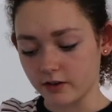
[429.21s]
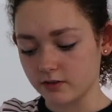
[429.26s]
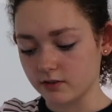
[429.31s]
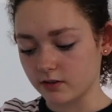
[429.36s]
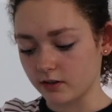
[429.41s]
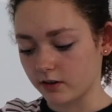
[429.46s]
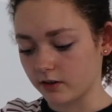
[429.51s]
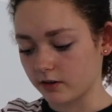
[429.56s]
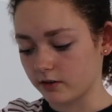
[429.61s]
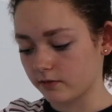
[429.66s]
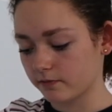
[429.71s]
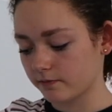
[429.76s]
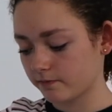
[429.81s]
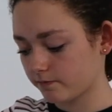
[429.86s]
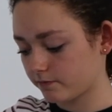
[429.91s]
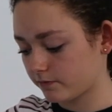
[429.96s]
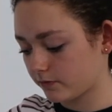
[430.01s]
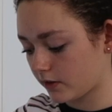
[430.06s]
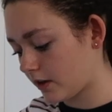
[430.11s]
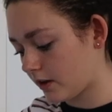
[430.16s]
So
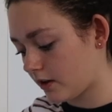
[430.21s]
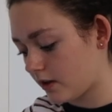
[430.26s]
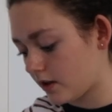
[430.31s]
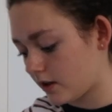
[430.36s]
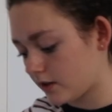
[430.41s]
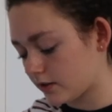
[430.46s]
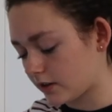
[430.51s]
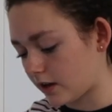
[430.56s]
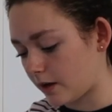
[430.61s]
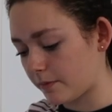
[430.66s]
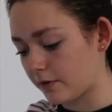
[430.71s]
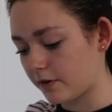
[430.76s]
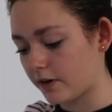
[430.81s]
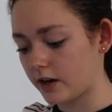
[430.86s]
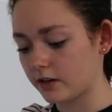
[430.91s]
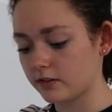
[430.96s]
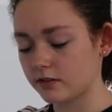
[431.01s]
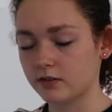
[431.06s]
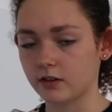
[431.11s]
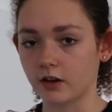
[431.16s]
it's coming
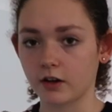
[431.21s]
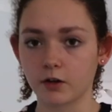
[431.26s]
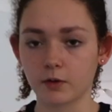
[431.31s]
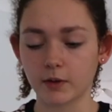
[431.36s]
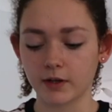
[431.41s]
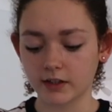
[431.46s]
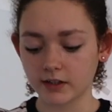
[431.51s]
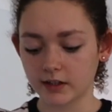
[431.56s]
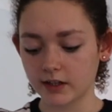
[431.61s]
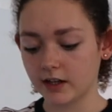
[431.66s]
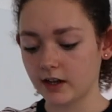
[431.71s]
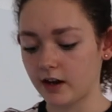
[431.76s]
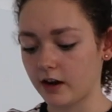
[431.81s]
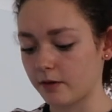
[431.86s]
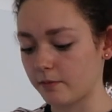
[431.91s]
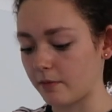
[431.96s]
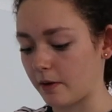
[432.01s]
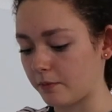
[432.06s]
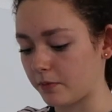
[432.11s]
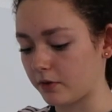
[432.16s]
around so quickly. I
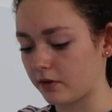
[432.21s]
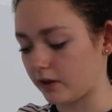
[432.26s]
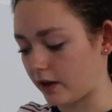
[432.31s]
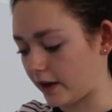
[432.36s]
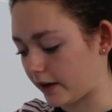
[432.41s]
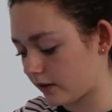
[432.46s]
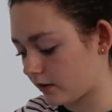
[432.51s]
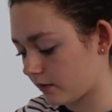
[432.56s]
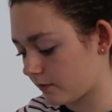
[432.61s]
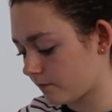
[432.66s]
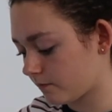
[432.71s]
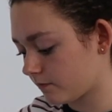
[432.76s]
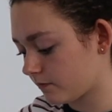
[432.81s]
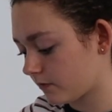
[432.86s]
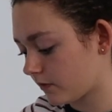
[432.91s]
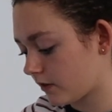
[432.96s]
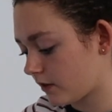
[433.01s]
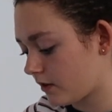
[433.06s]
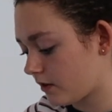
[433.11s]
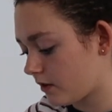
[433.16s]
remember like
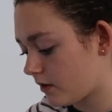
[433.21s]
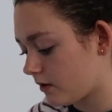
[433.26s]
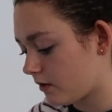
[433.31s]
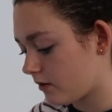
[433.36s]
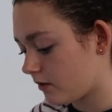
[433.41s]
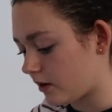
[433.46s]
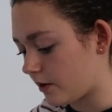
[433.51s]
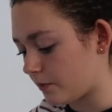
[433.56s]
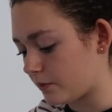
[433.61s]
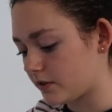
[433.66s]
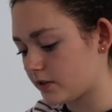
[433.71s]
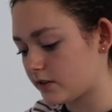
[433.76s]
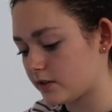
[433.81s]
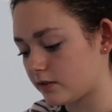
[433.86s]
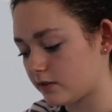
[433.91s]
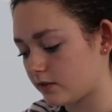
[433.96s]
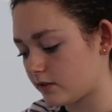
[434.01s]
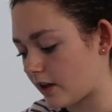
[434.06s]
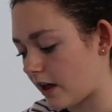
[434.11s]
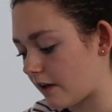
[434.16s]
it was
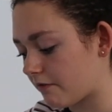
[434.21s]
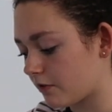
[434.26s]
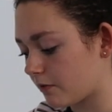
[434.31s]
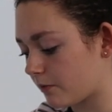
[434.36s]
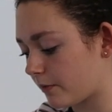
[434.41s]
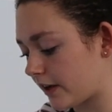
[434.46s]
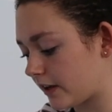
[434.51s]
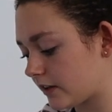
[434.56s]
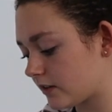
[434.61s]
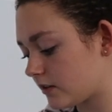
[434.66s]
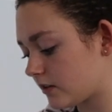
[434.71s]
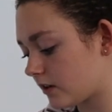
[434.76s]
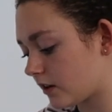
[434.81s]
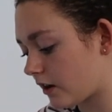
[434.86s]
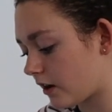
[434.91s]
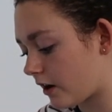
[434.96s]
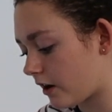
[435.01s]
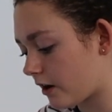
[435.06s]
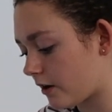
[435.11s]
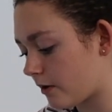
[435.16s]
7 weeks to
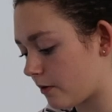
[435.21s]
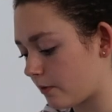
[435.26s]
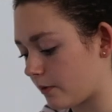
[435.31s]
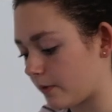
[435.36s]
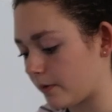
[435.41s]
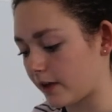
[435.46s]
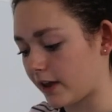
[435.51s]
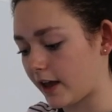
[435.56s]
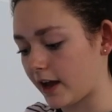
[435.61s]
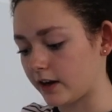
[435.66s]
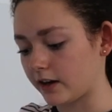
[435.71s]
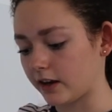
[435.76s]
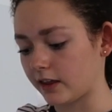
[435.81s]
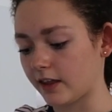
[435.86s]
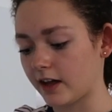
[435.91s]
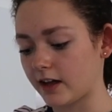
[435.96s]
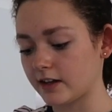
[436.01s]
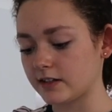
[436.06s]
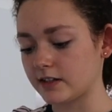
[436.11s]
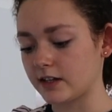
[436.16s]
go and we were counting
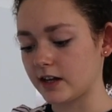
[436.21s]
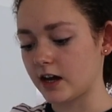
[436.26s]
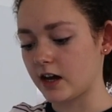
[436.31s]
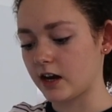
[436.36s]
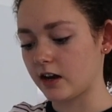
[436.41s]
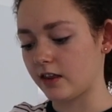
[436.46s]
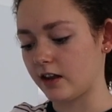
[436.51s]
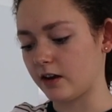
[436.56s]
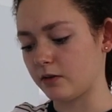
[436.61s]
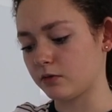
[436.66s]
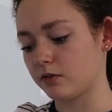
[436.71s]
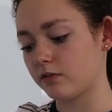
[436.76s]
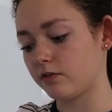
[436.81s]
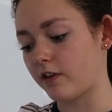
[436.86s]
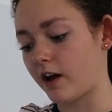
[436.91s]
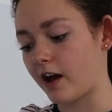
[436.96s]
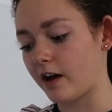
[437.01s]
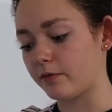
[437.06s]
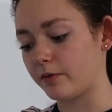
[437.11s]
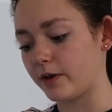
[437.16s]
that down, and then it was
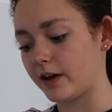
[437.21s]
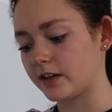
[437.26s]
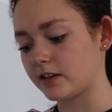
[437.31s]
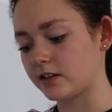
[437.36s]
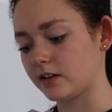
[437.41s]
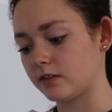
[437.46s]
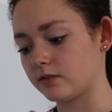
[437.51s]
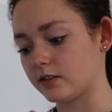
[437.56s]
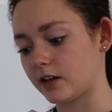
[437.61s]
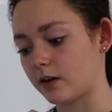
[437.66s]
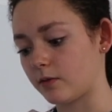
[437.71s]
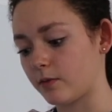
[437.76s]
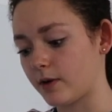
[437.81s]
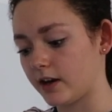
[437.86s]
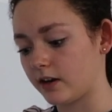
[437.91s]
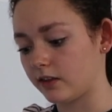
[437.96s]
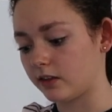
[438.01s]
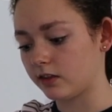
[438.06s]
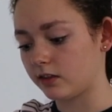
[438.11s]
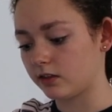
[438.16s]
5 weeks and I was like,
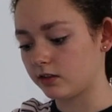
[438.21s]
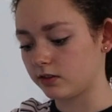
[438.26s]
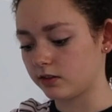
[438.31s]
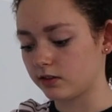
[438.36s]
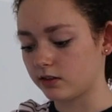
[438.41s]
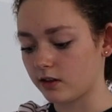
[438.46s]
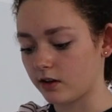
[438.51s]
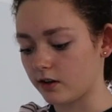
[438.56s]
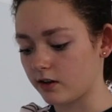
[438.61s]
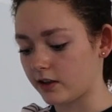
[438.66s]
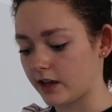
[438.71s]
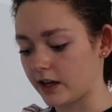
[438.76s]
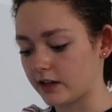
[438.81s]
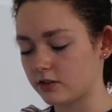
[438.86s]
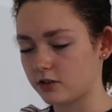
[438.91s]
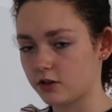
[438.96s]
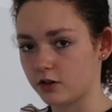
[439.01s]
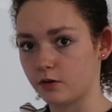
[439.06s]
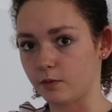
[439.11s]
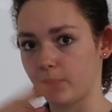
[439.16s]
where did that
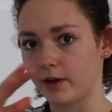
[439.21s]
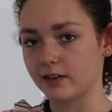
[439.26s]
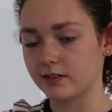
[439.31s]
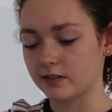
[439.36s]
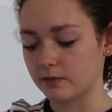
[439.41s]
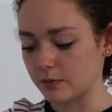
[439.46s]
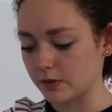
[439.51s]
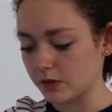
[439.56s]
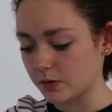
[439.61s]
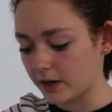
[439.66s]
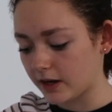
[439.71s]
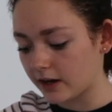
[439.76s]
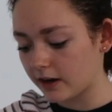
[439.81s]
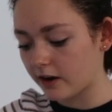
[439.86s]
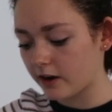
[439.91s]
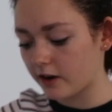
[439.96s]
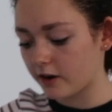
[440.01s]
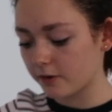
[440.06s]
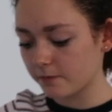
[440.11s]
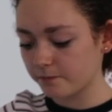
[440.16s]
2 weeks in between
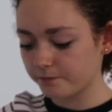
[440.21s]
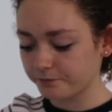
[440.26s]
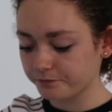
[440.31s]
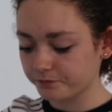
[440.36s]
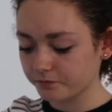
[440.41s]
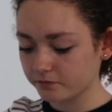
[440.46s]
go?